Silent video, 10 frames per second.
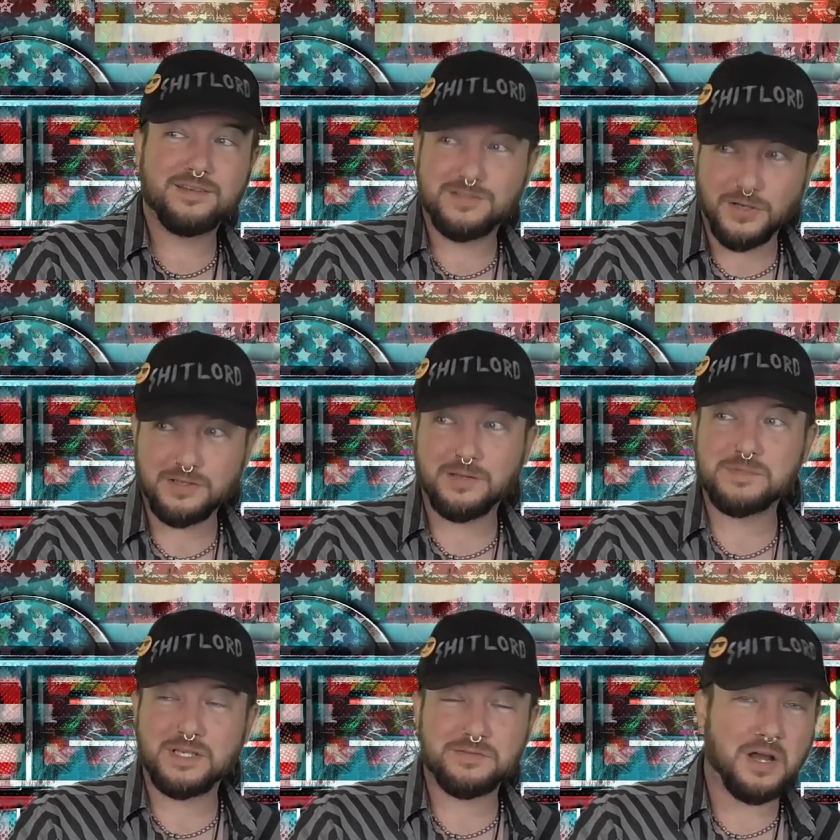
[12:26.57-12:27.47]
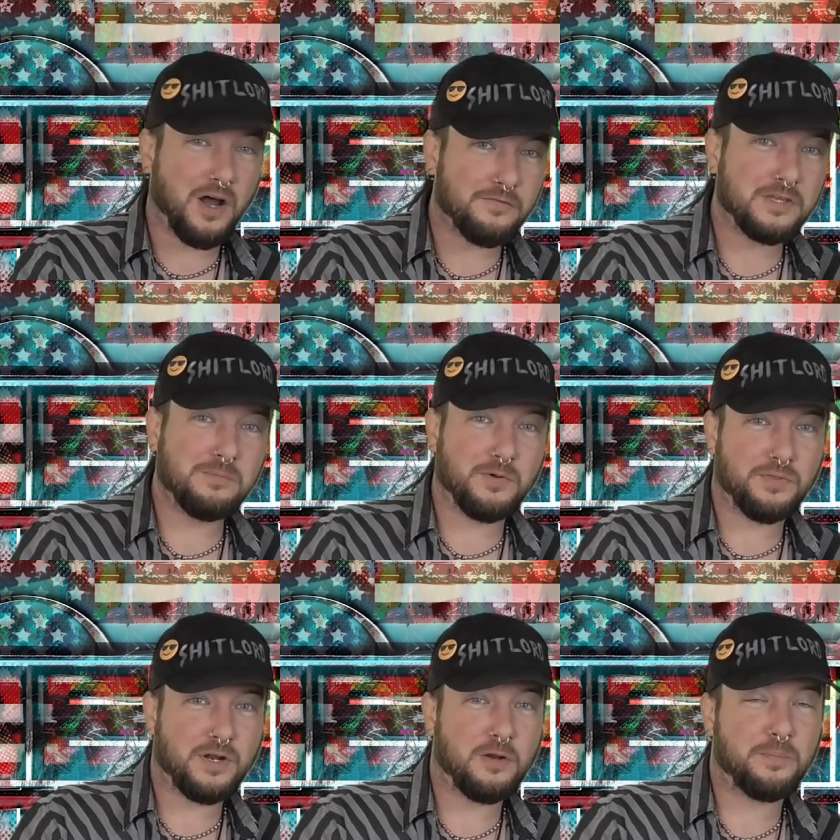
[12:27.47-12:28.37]
took themselves off
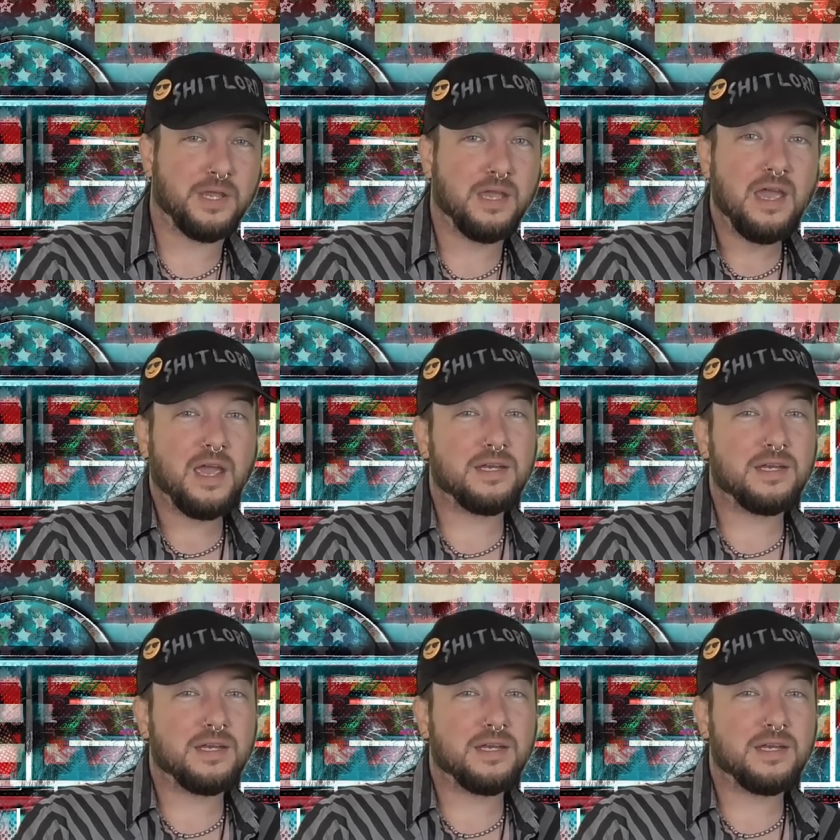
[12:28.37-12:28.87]
chemotherapy,